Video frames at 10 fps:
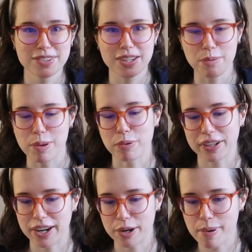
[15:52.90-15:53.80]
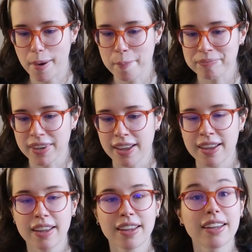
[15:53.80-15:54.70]
to the people I care about.
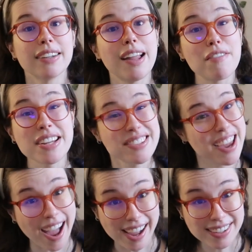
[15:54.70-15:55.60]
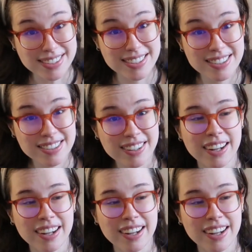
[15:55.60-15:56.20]
Loving texts,